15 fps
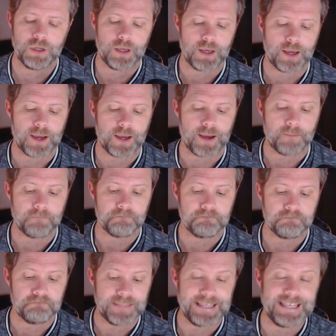um,
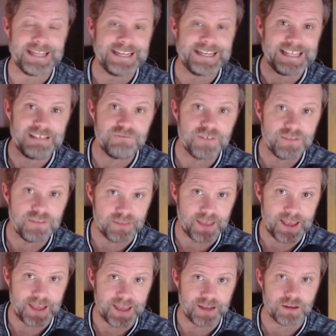and even
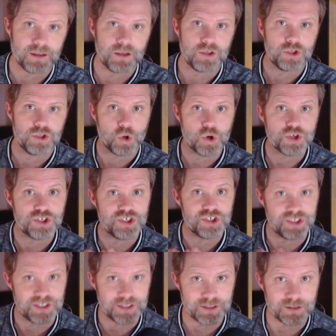then, you're
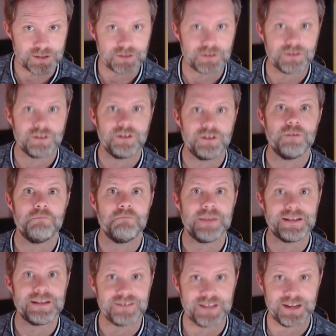still
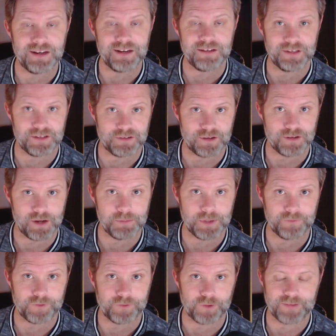maintaining the autonomy
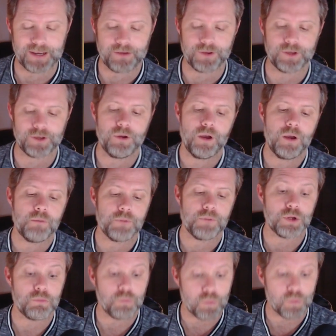of your value, but
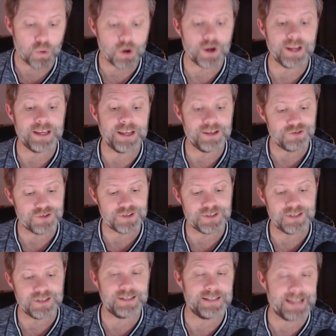you're more
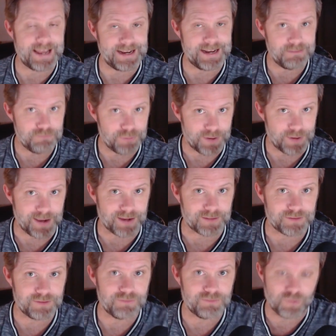interested in that
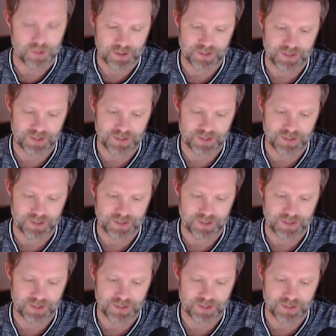impact. What is the